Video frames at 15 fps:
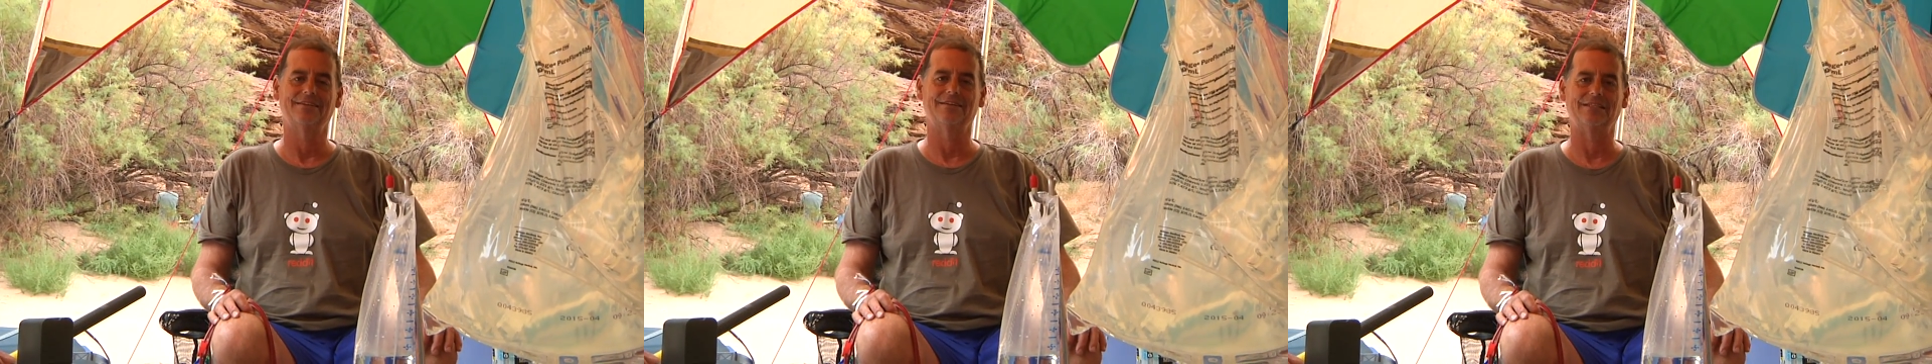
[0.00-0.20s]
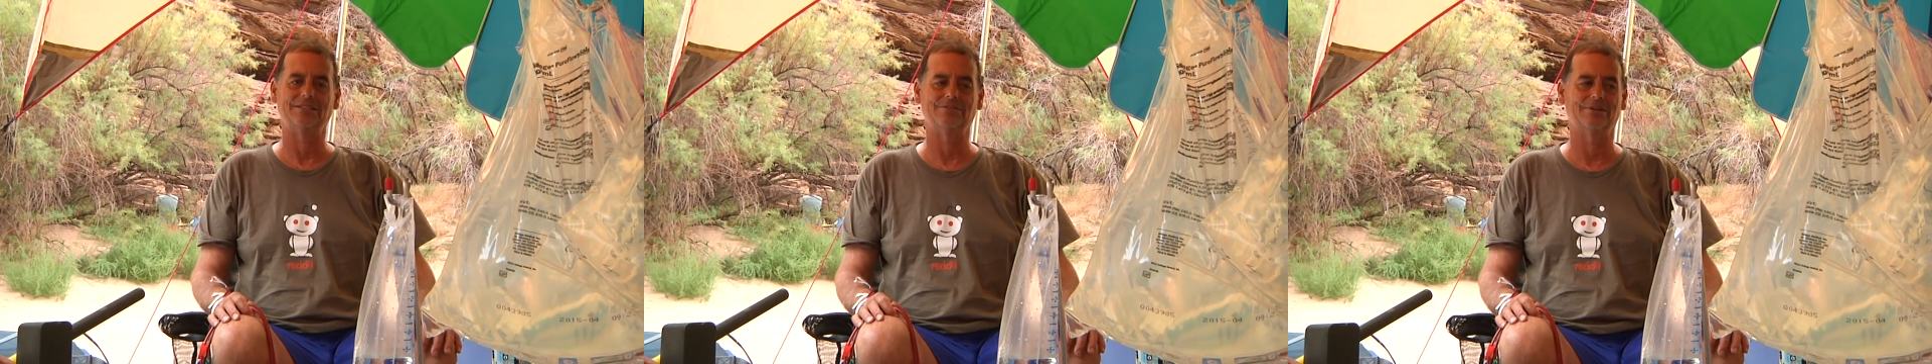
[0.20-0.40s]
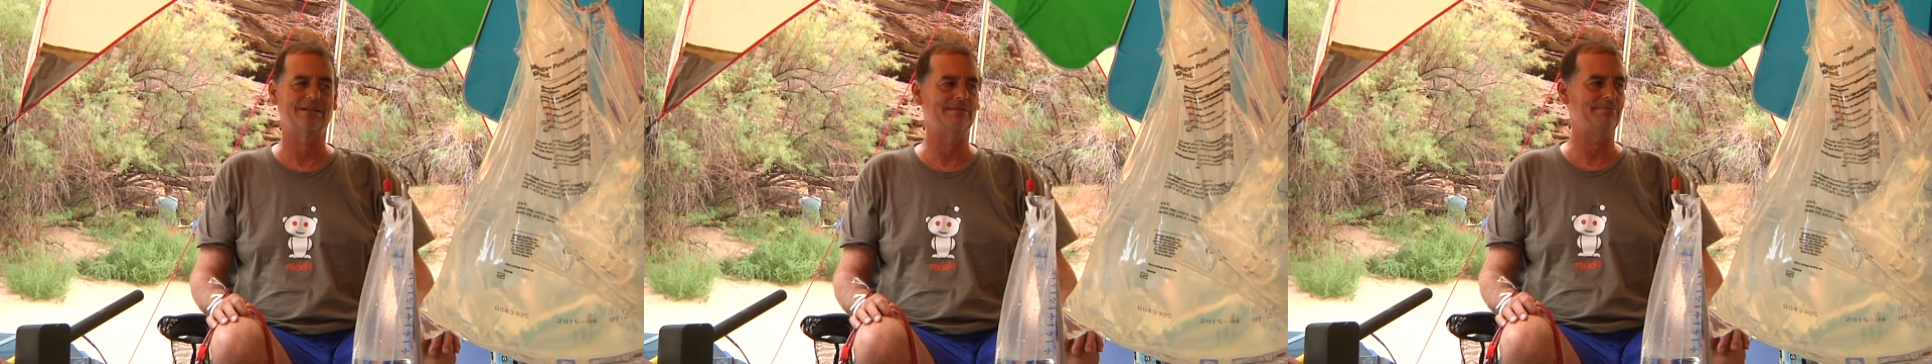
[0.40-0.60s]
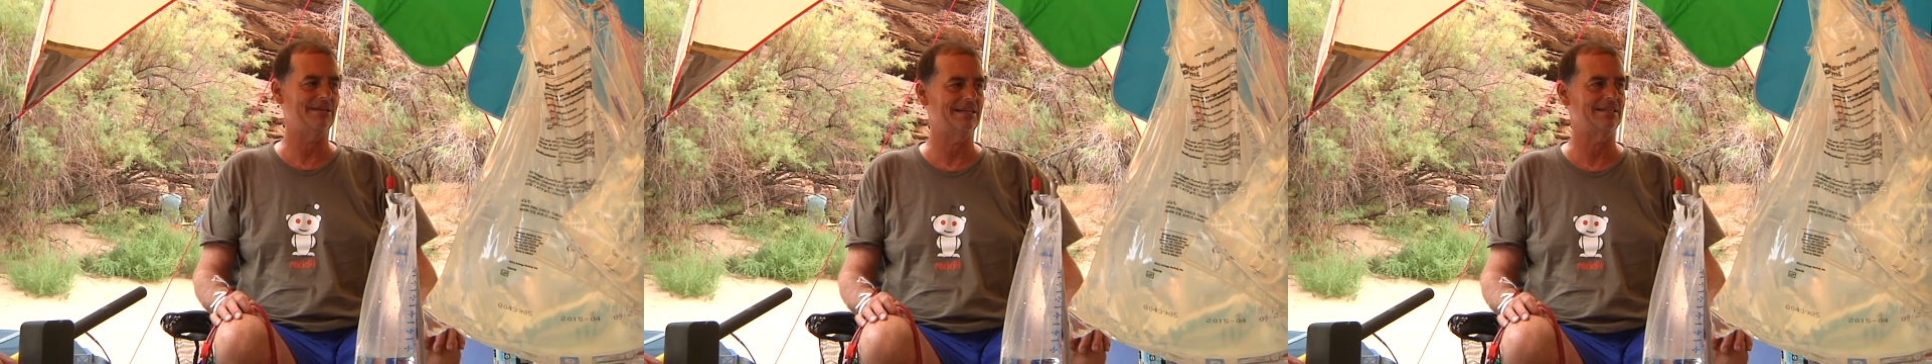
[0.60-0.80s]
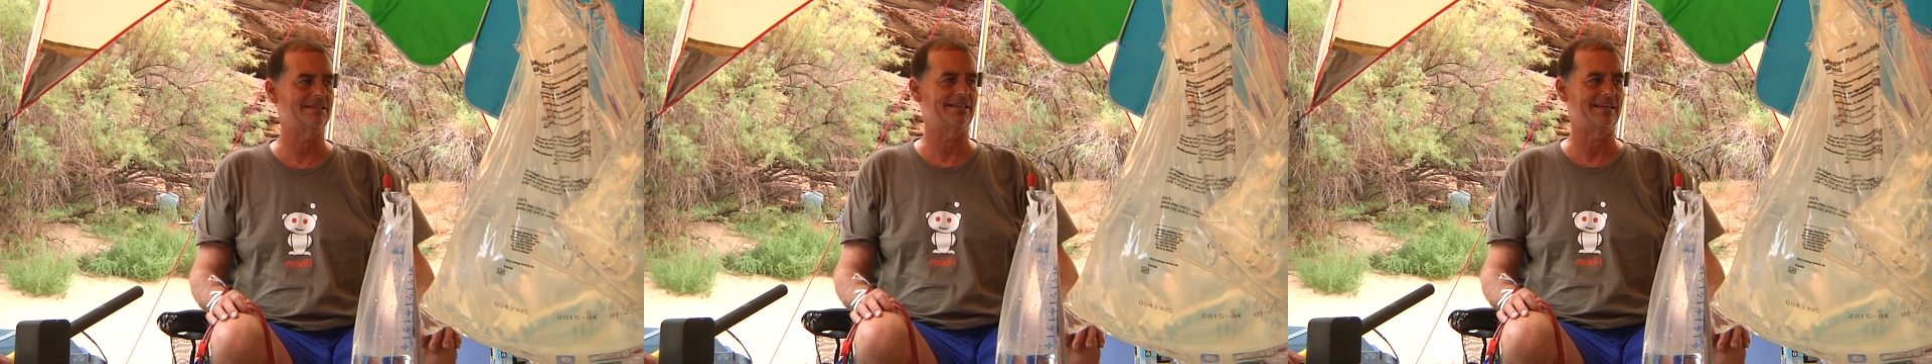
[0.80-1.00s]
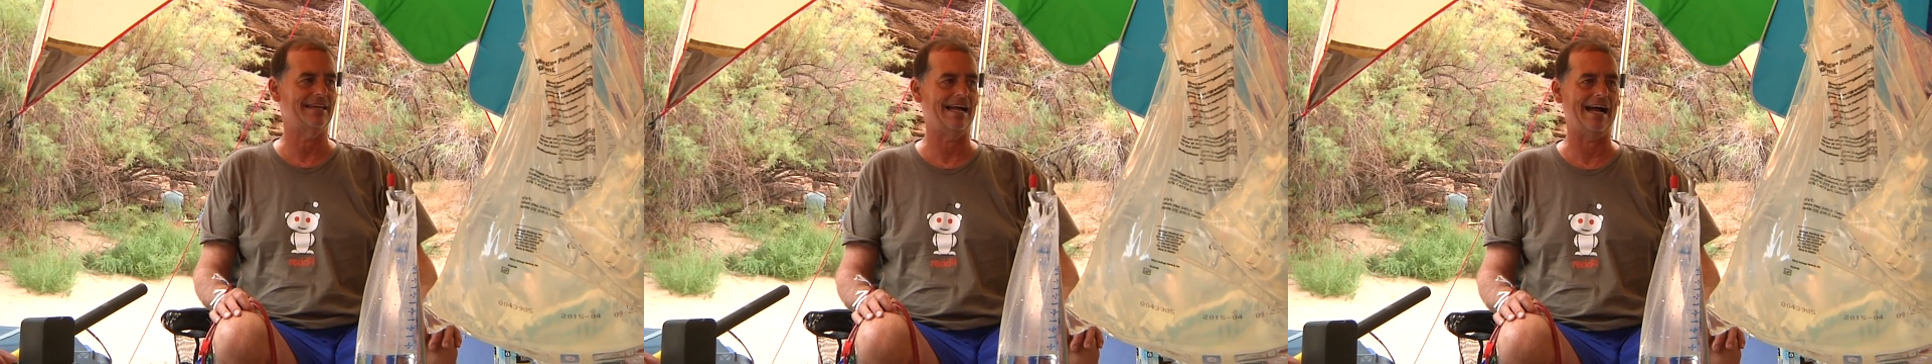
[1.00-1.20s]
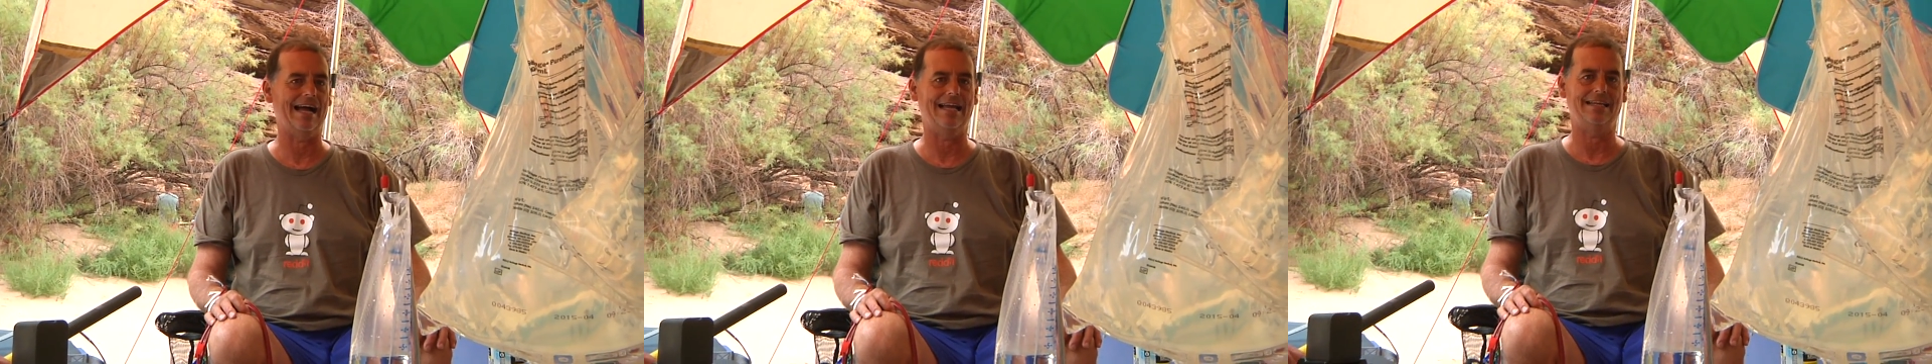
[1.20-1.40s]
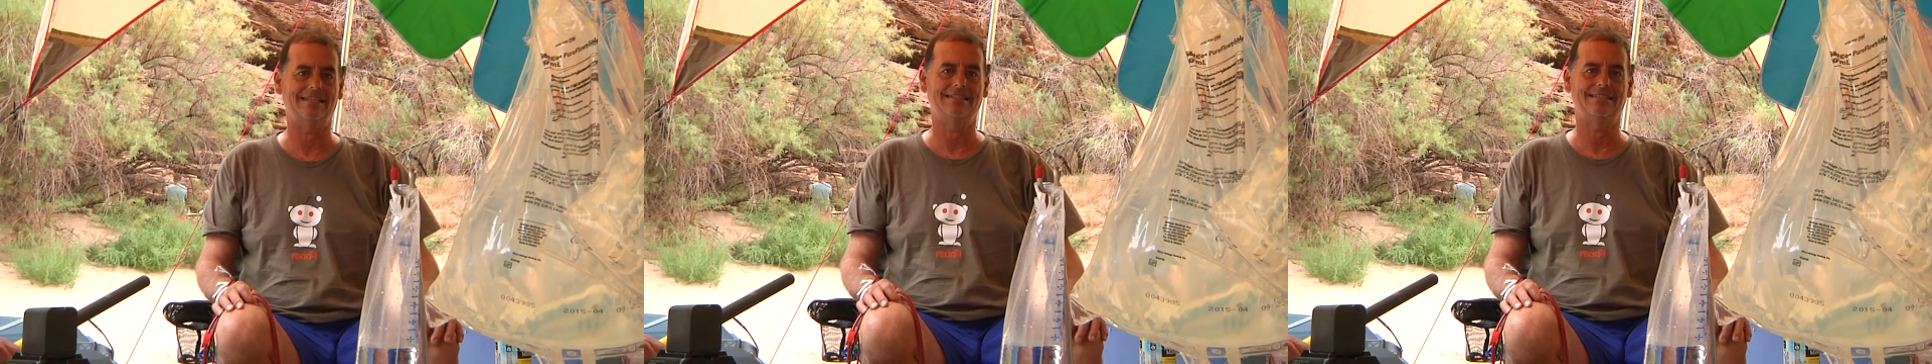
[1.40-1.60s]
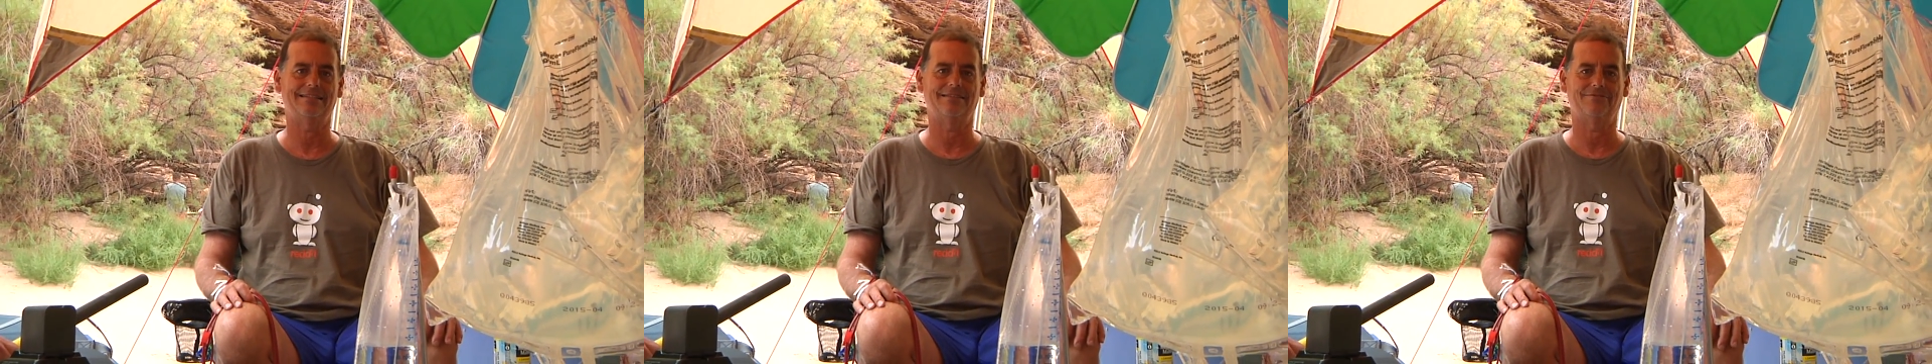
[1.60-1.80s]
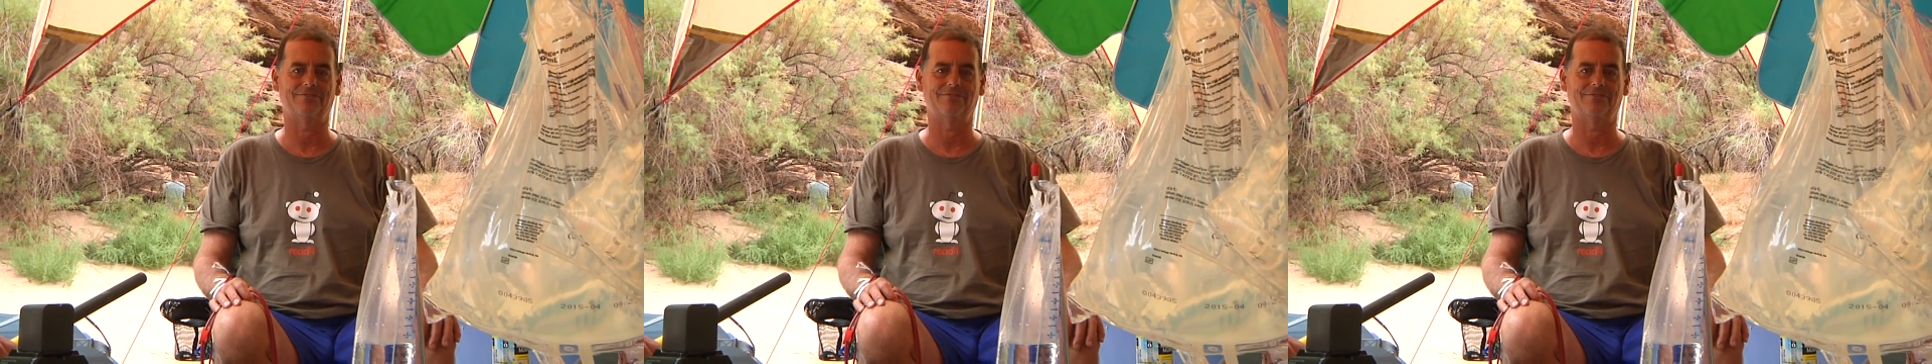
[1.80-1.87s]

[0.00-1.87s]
it's really because of the guides